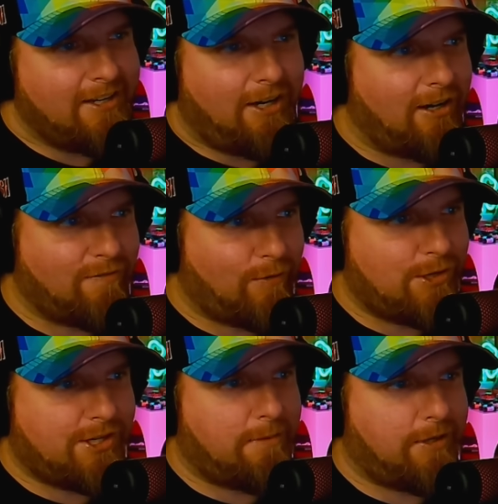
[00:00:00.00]

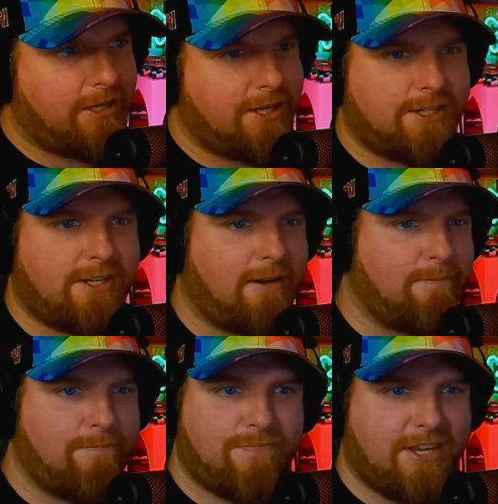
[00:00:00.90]
unfortunately, because
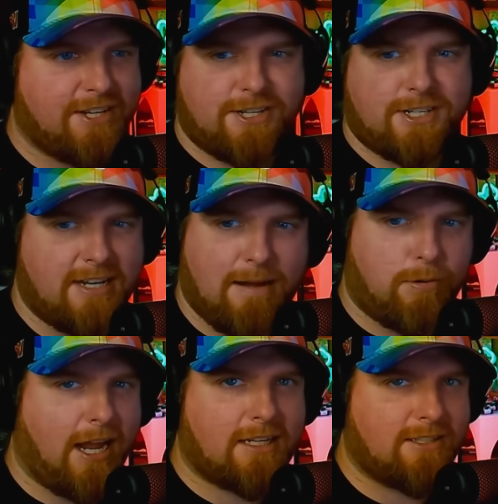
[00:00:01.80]
it's just not
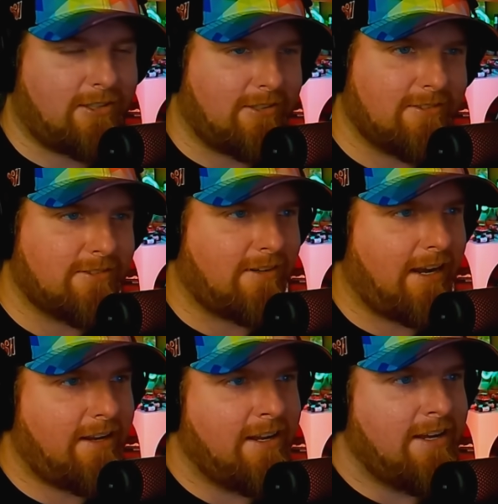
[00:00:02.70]
practical,
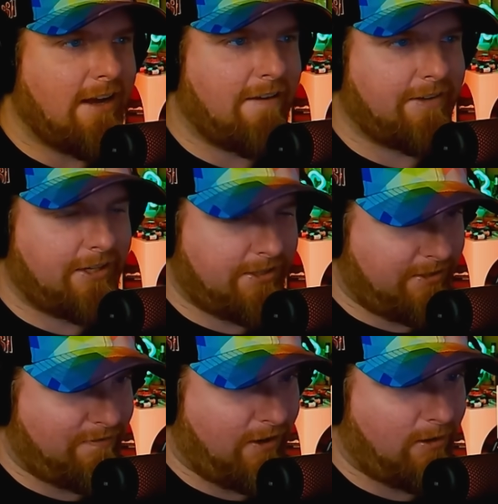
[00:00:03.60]
right? Everything's
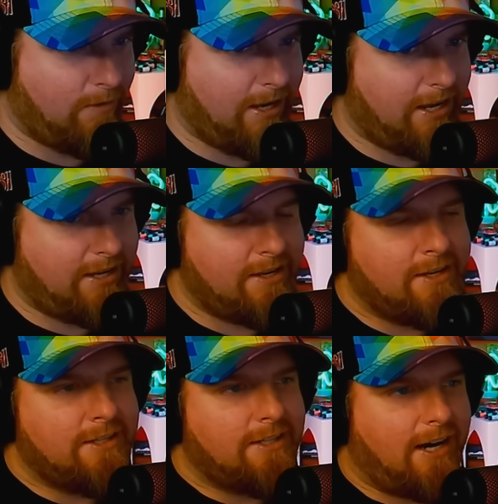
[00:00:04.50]
too far away.
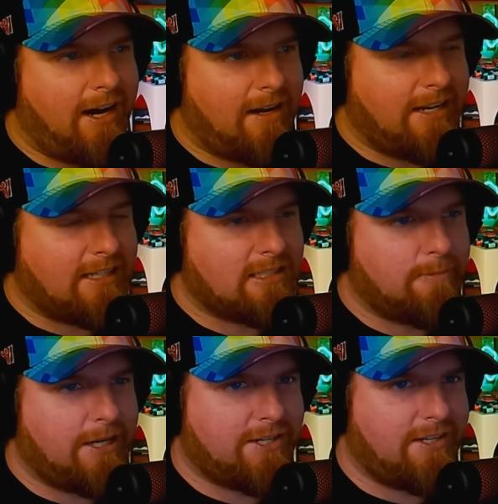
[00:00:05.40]
Not to
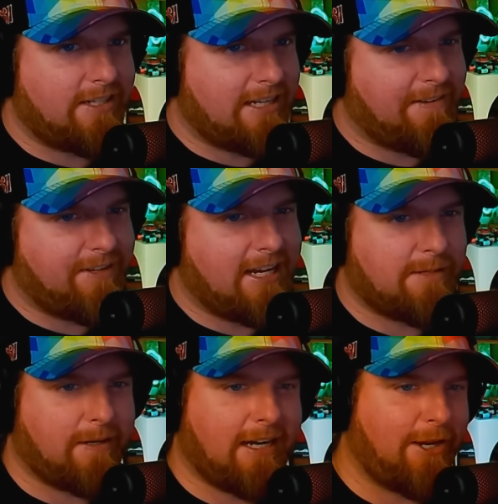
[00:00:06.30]
mention the safety
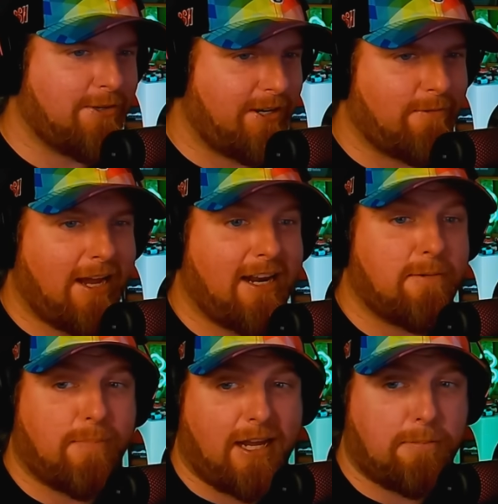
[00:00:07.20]
aspect. I usually ride
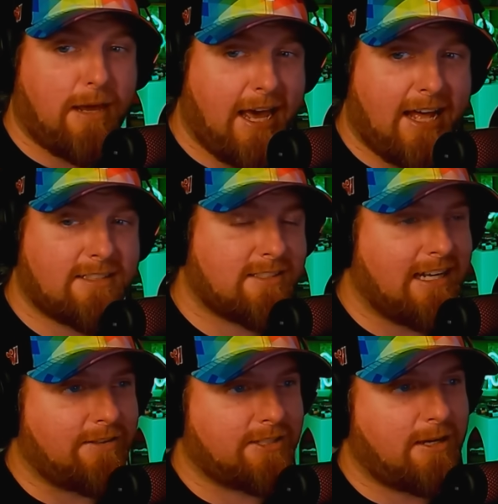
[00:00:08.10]
on bike paths.
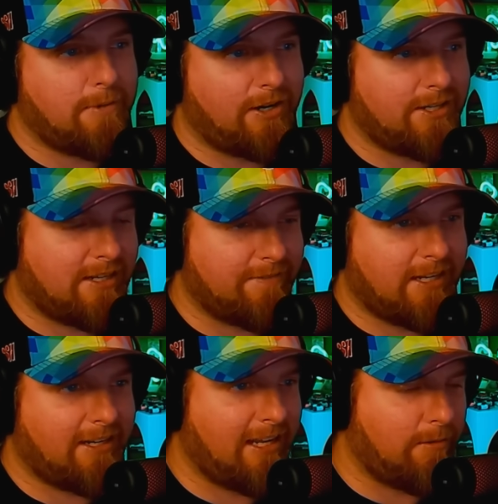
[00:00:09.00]
Now, some areas have
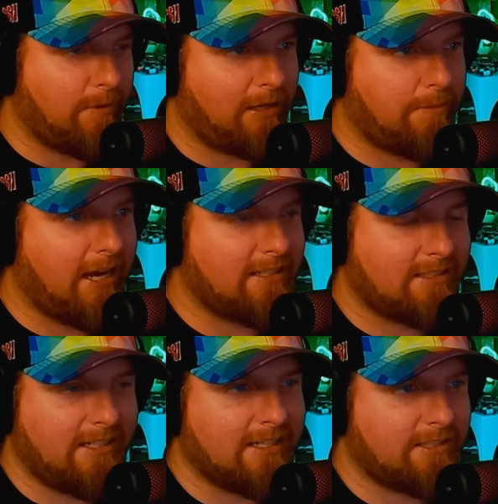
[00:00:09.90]
dedicated bike paths,
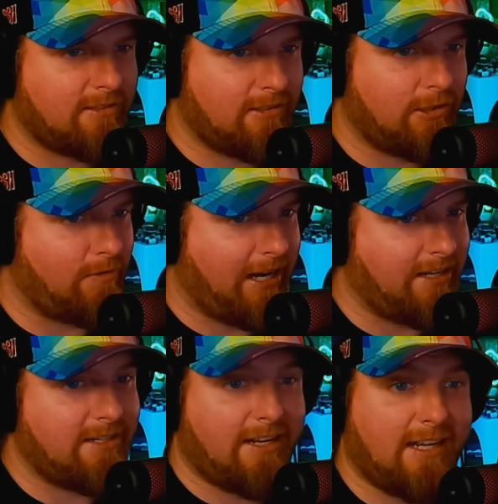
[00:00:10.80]
and that's
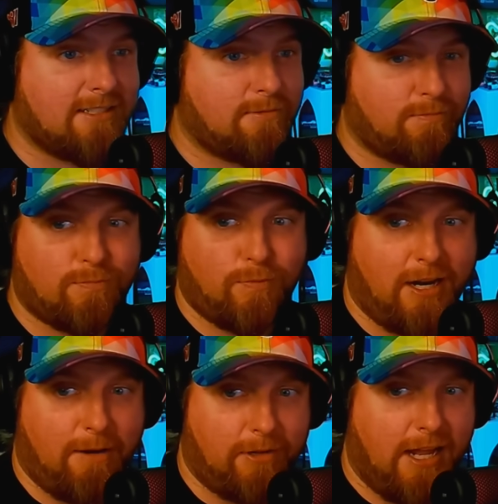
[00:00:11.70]
great. And that's
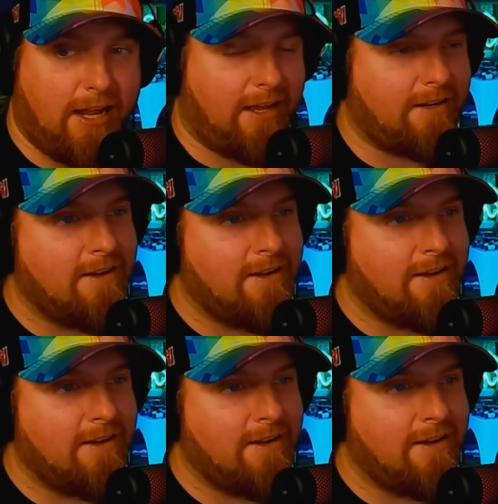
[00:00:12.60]
what I rely on.